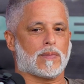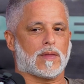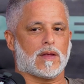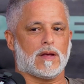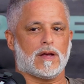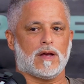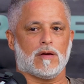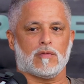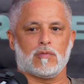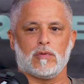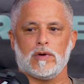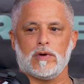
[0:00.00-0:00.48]

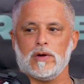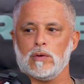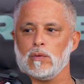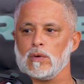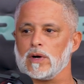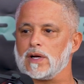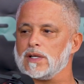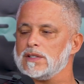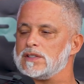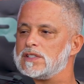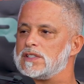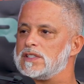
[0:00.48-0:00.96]
If we were
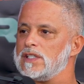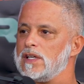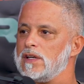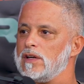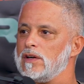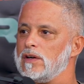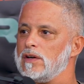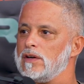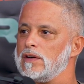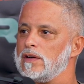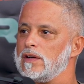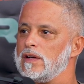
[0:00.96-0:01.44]

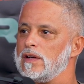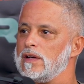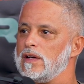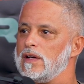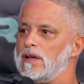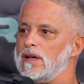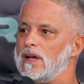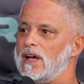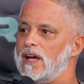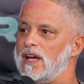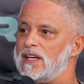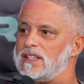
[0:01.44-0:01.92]
considered
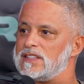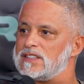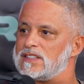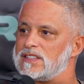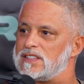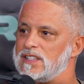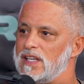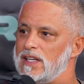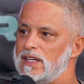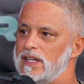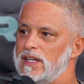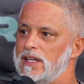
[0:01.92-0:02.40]
a
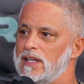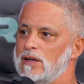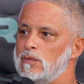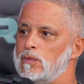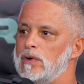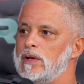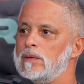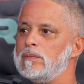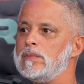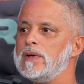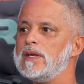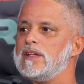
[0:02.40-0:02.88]
city,
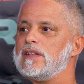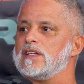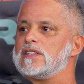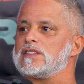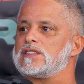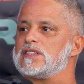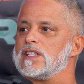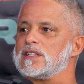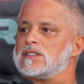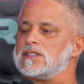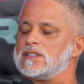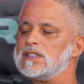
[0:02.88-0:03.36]
we'd be the
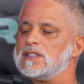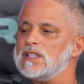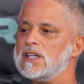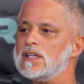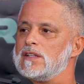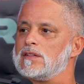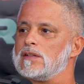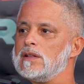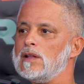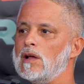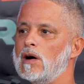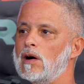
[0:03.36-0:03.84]
16th
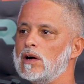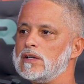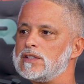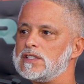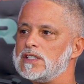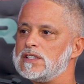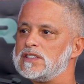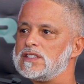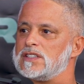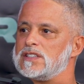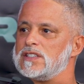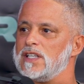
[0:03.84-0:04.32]

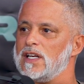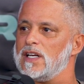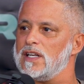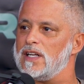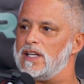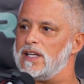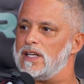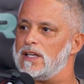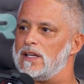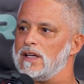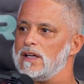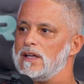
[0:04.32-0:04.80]
largest
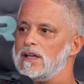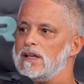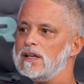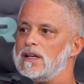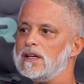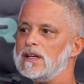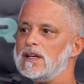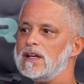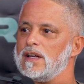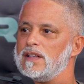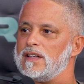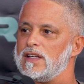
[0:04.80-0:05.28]
city
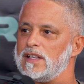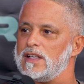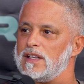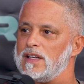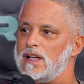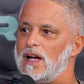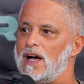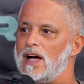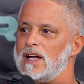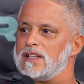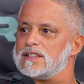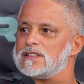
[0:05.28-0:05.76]
in the
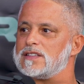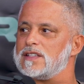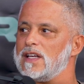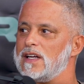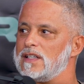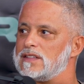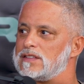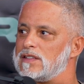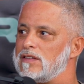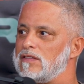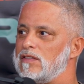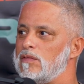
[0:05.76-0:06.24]
United
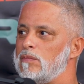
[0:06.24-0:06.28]
States of